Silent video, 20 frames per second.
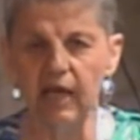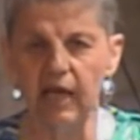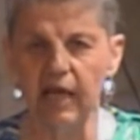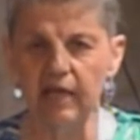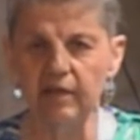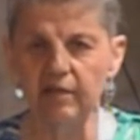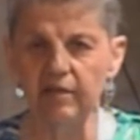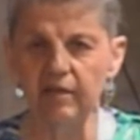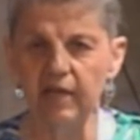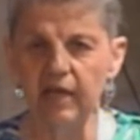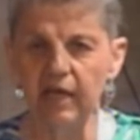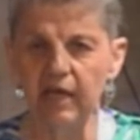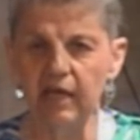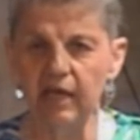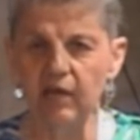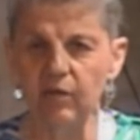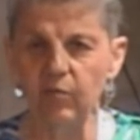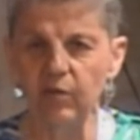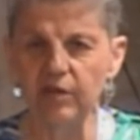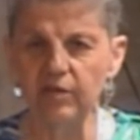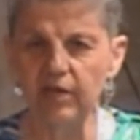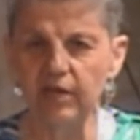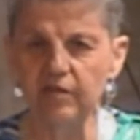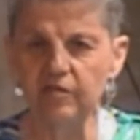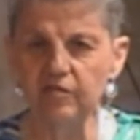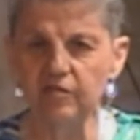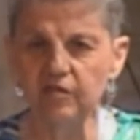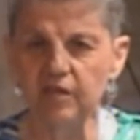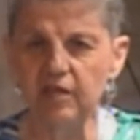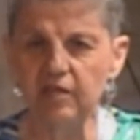And when they
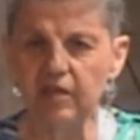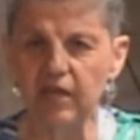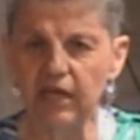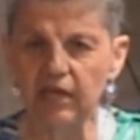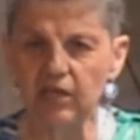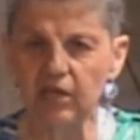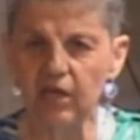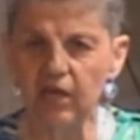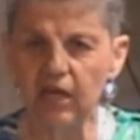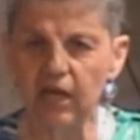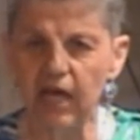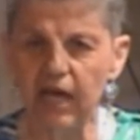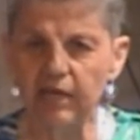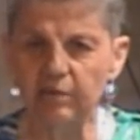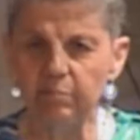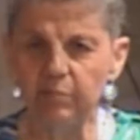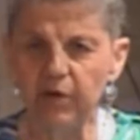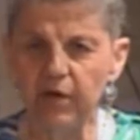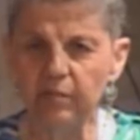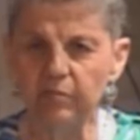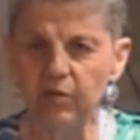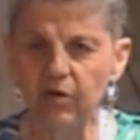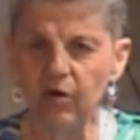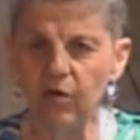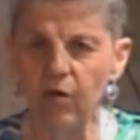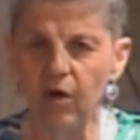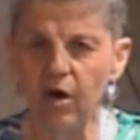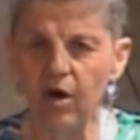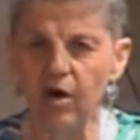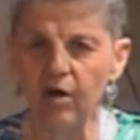see that little light bulb
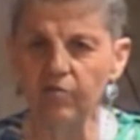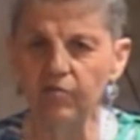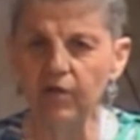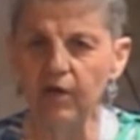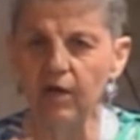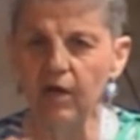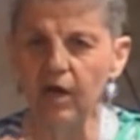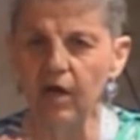go off,